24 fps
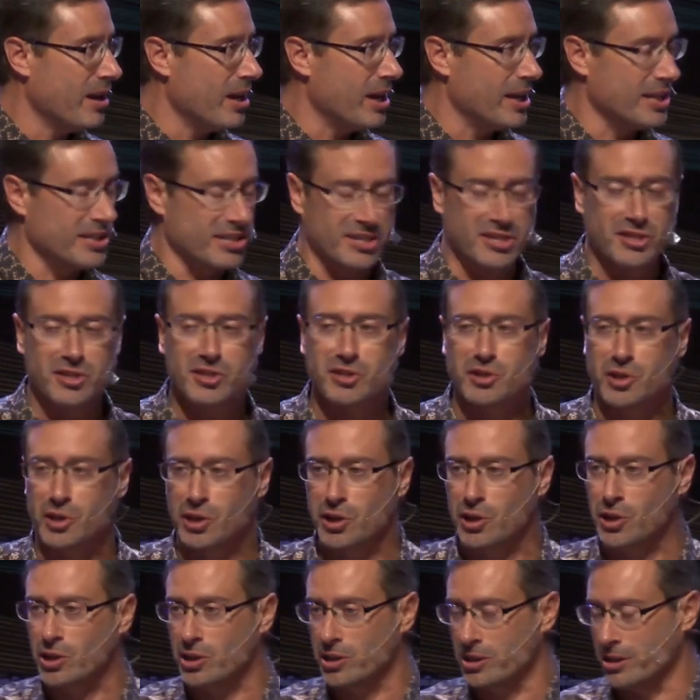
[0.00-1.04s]
and
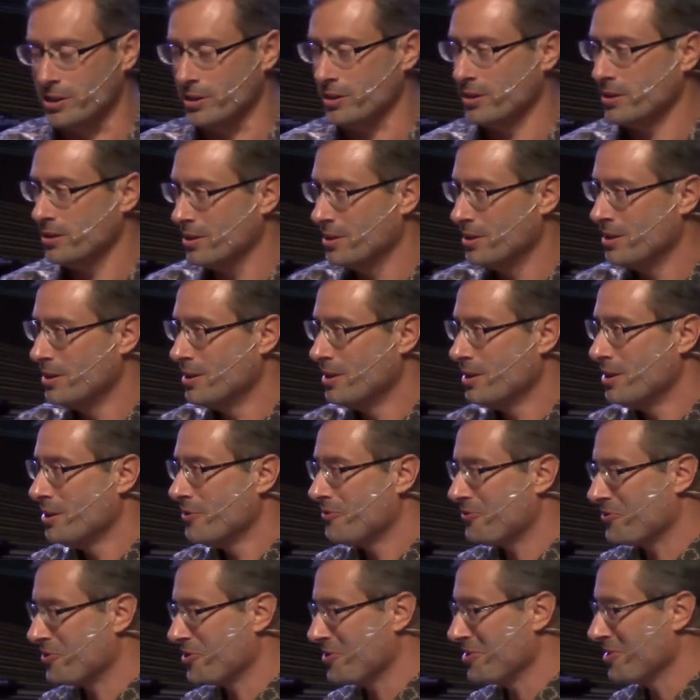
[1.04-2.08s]
stirred
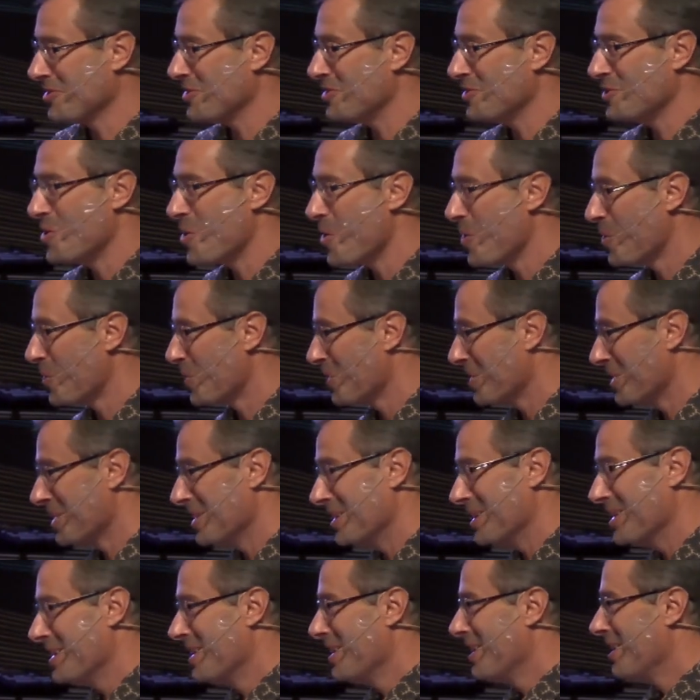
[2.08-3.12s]
for the glory
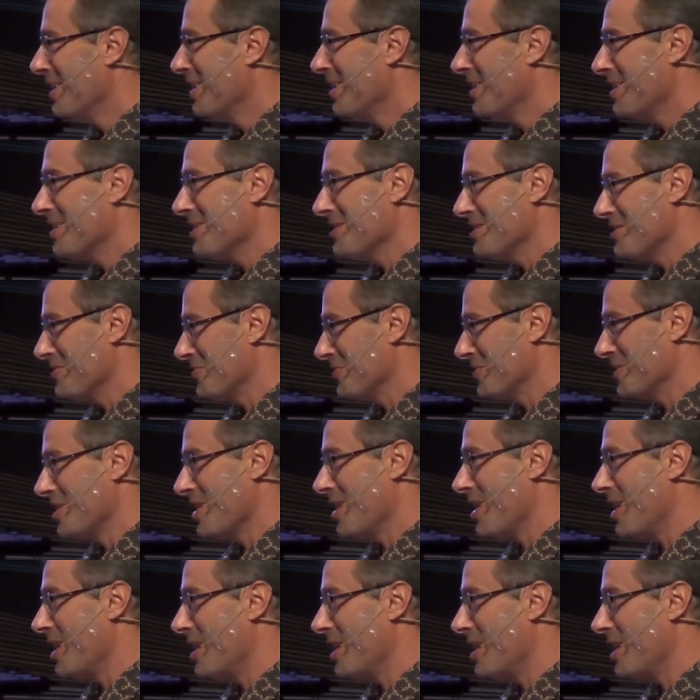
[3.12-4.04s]
of God.